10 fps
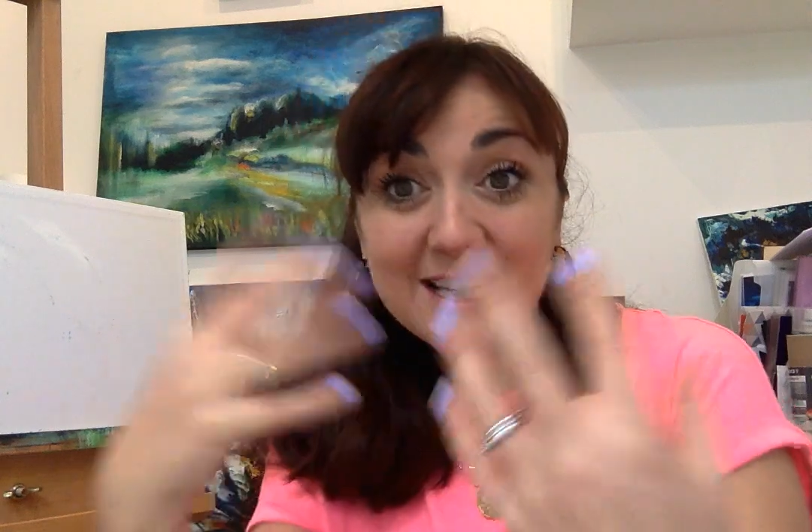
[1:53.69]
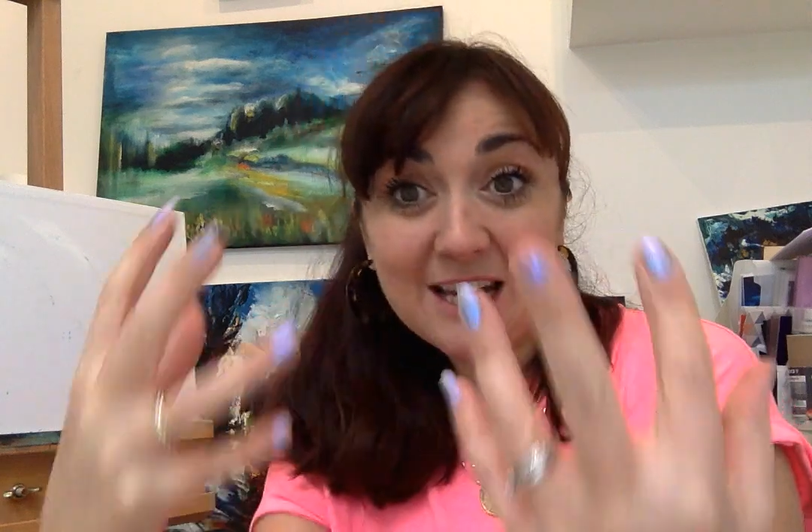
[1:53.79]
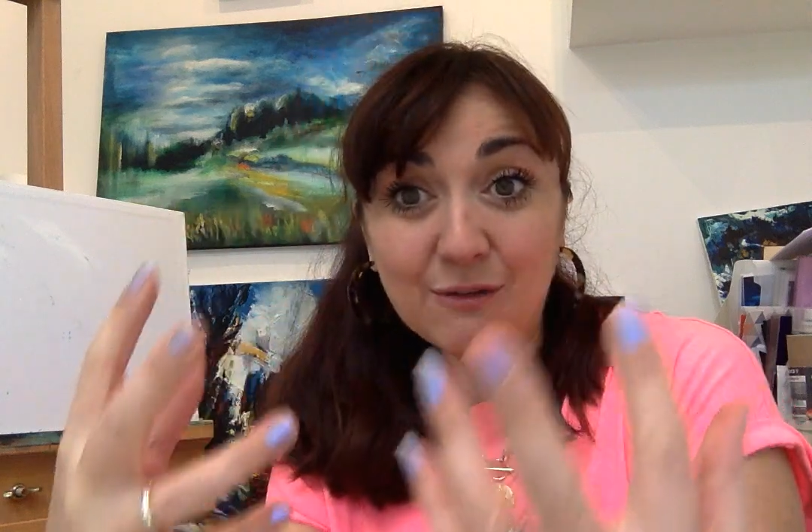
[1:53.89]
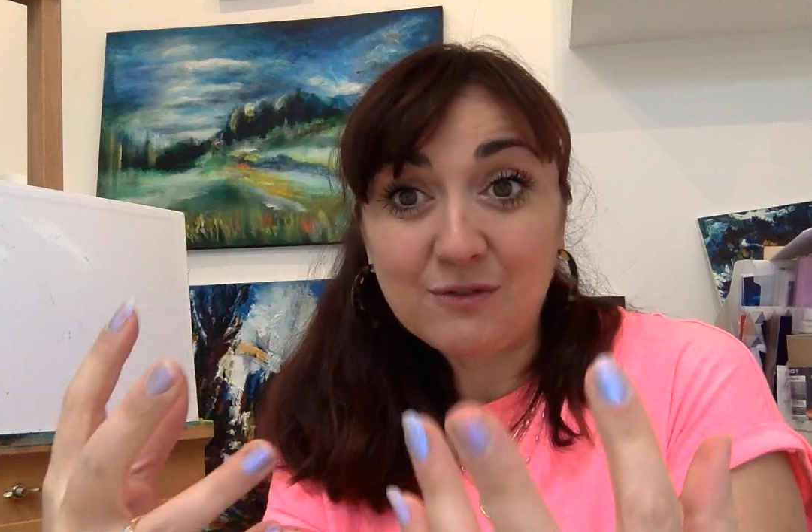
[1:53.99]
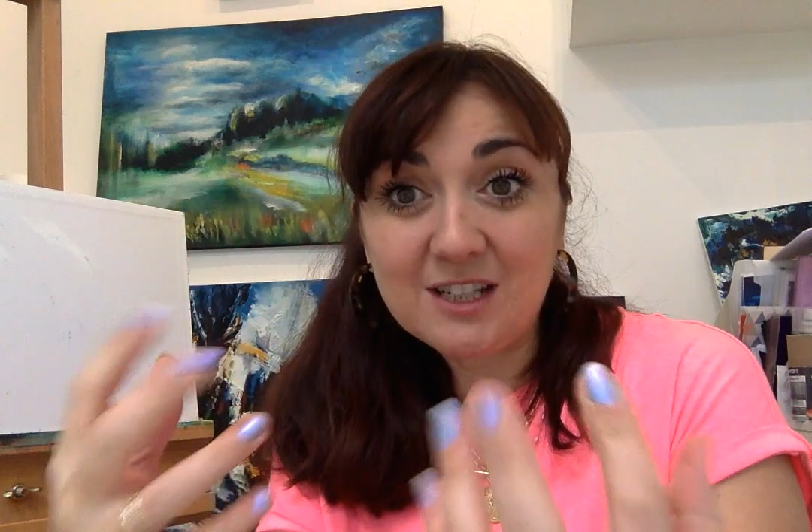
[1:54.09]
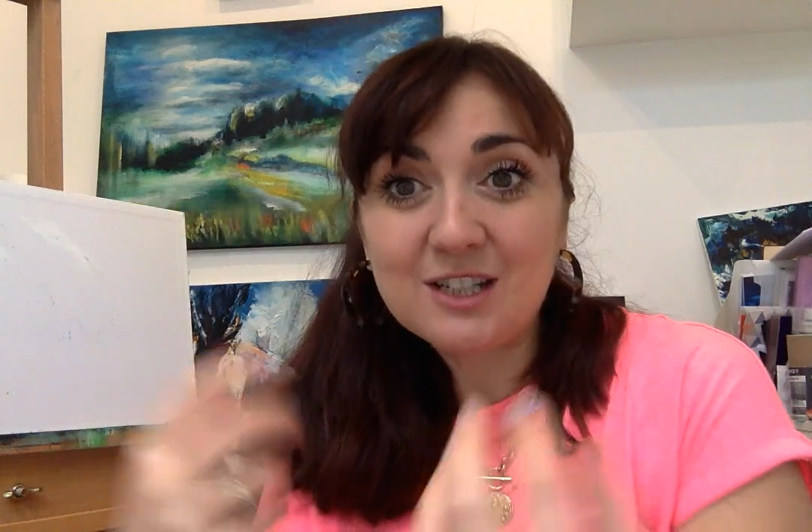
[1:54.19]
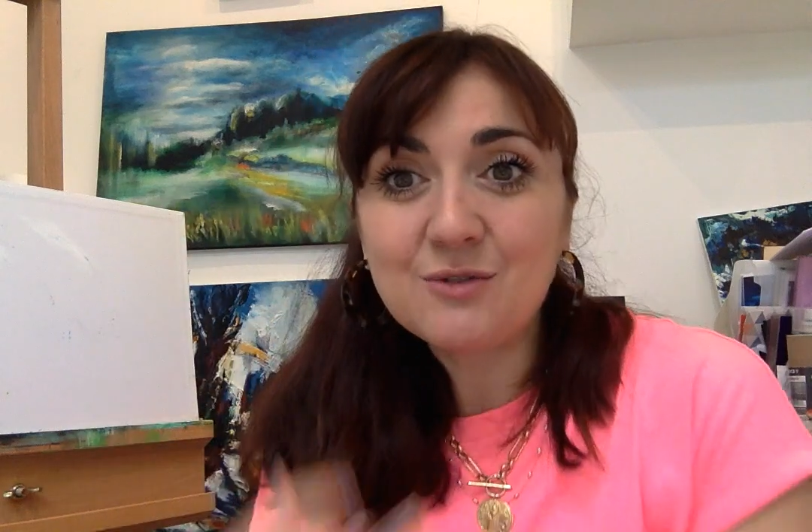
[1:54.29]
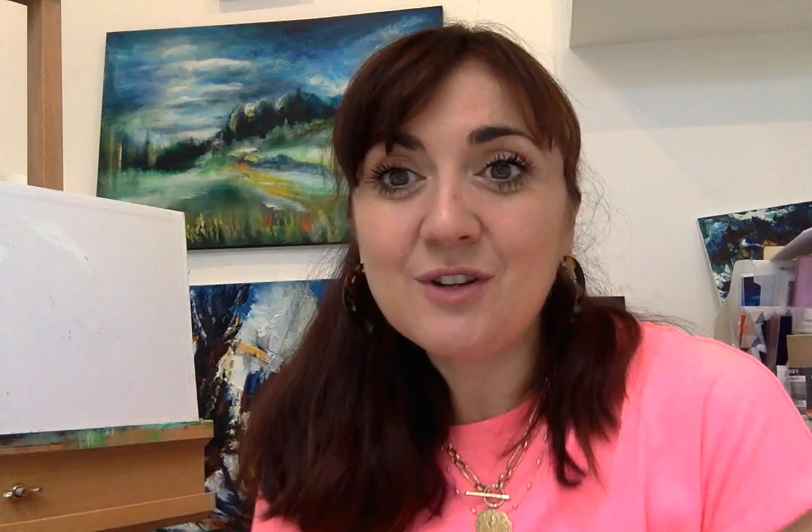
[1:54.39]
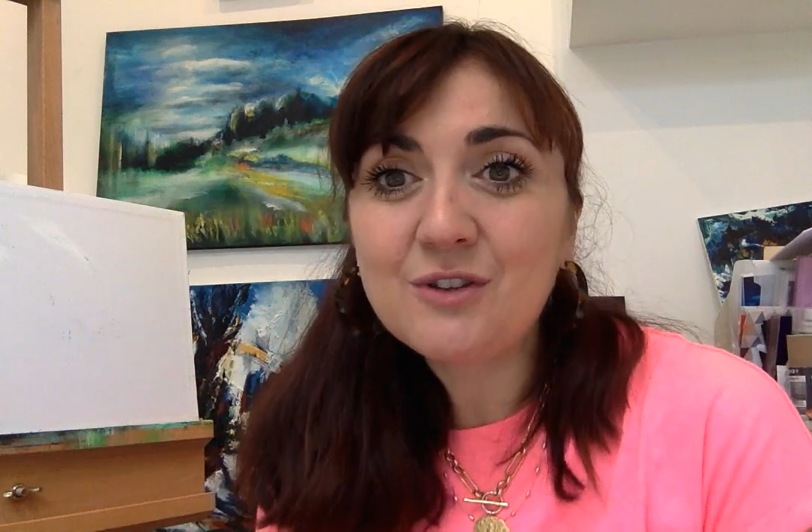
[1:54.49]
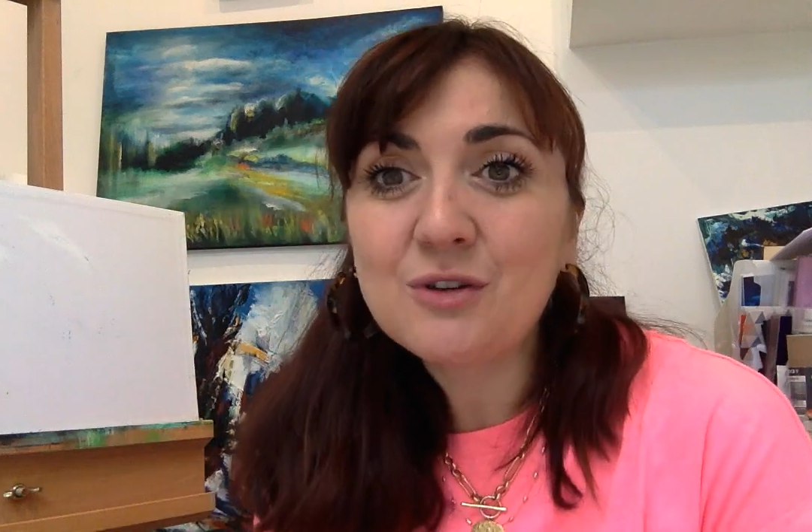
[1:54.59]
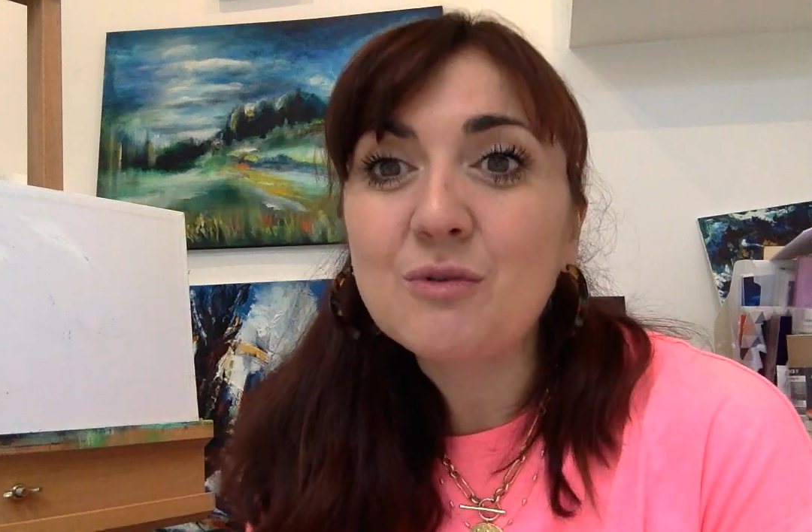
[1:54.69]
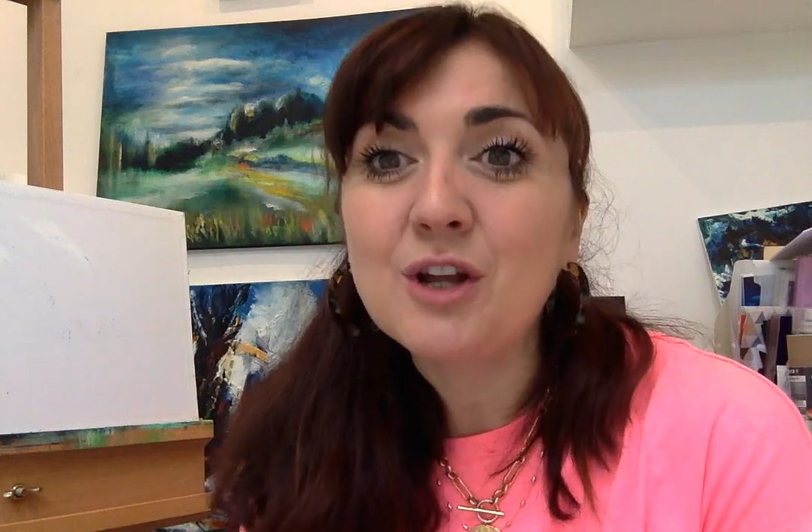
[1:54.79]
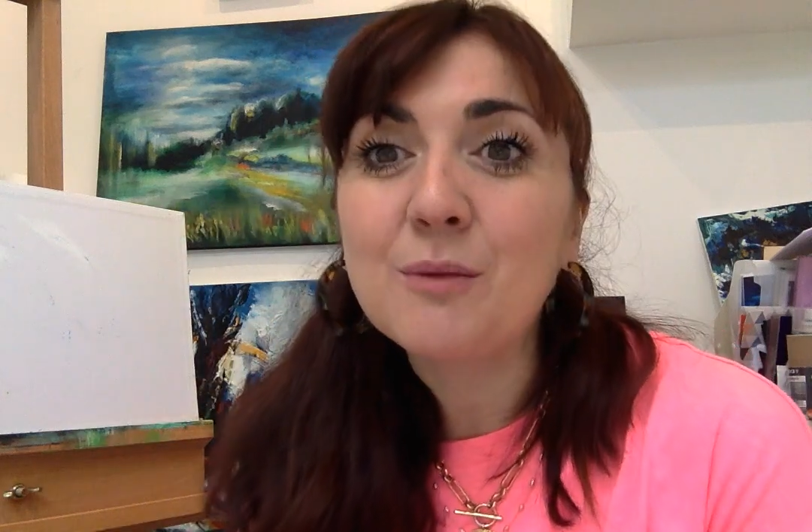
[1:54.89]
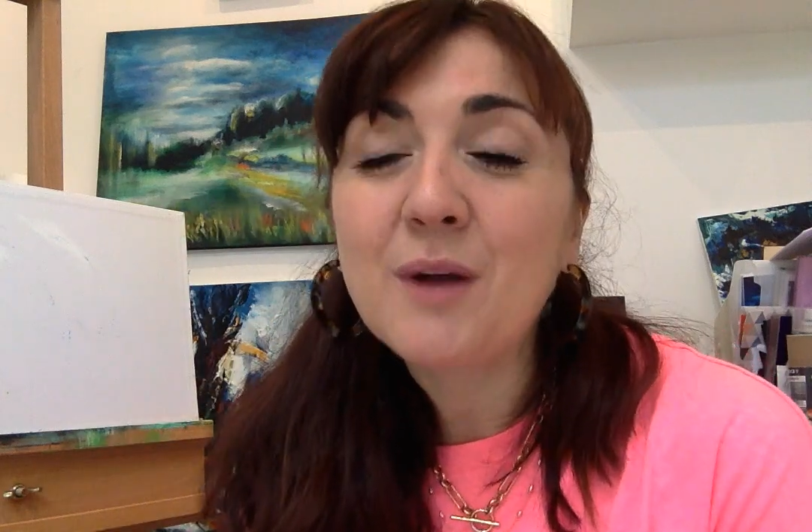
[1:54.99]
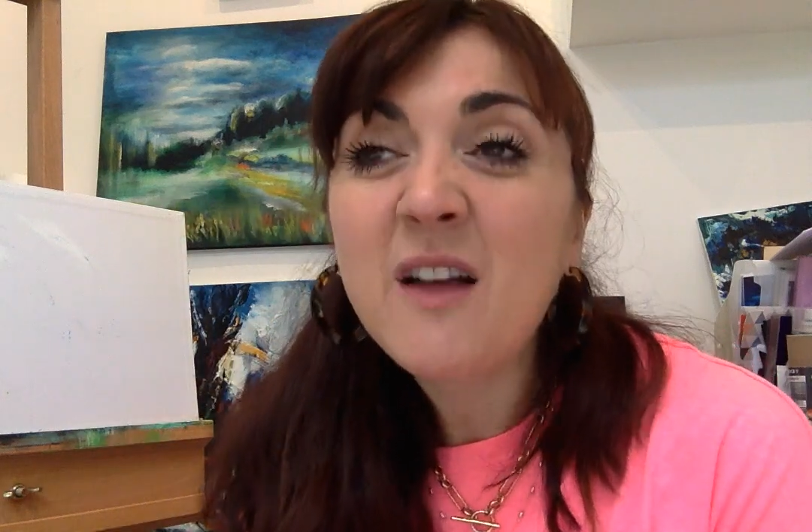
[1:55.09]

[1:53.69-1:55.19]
to gift it to another group